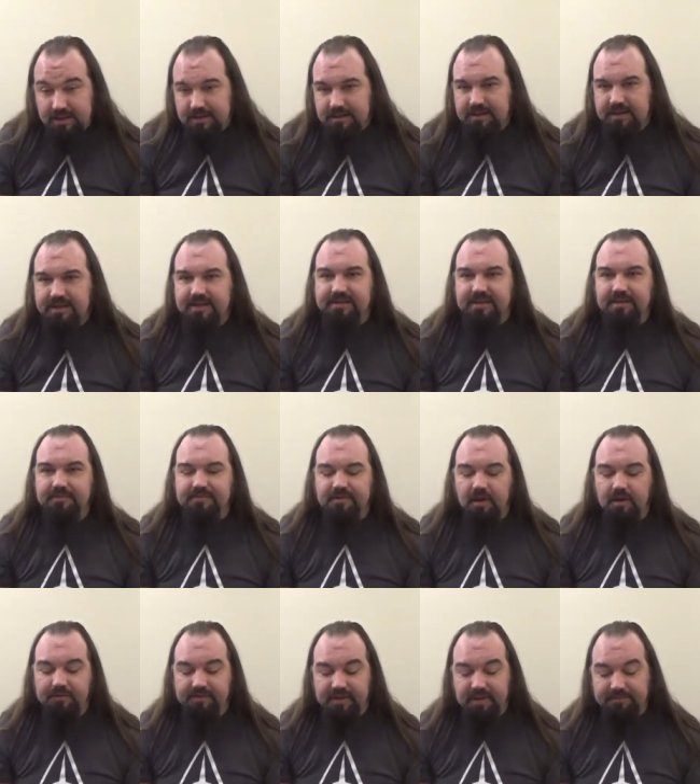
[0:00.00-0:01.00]
he seems to
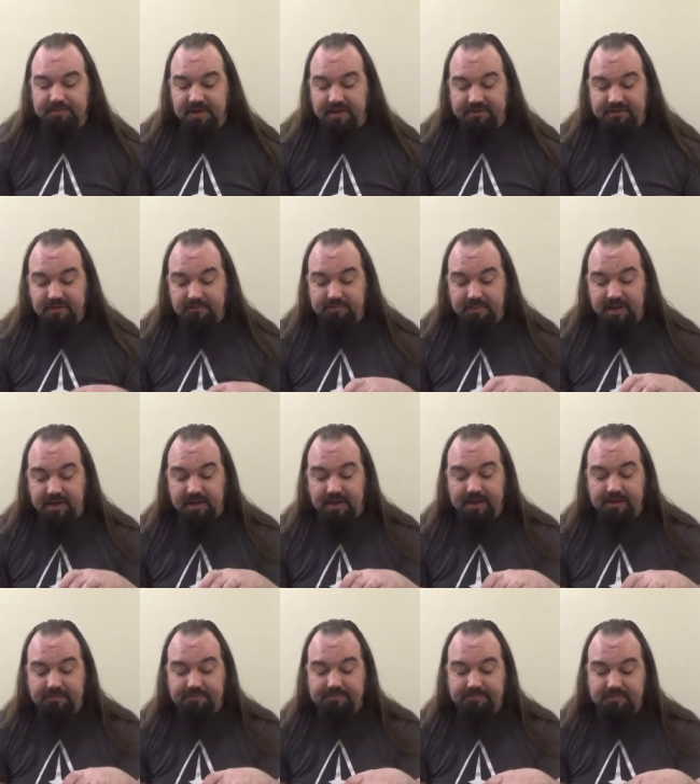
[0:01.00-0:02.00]
always get busted
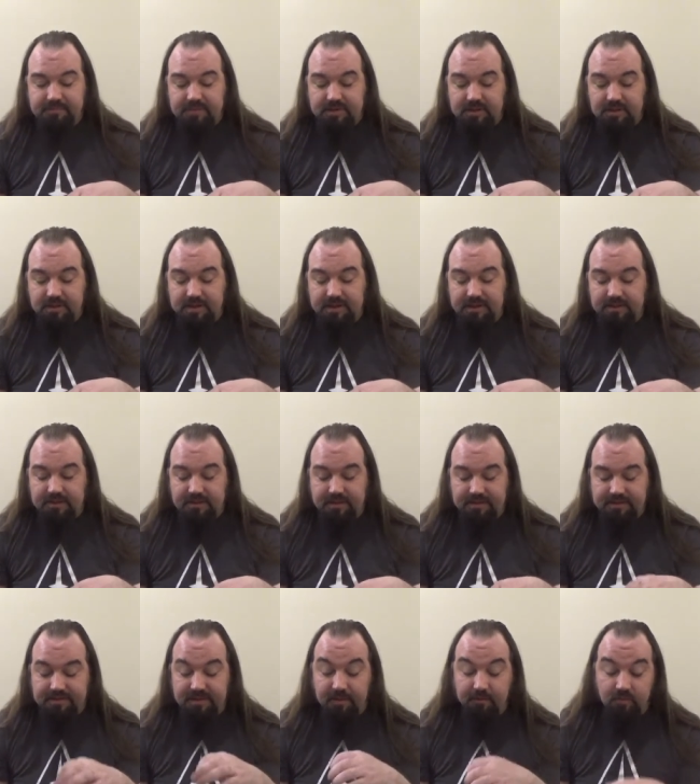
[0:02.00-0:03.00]
by you know,
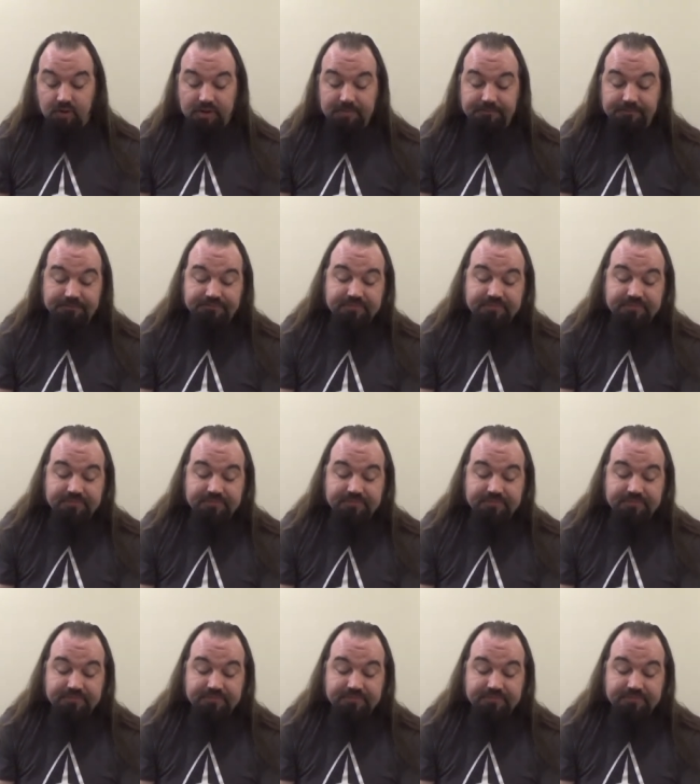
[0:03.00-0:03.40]
someone.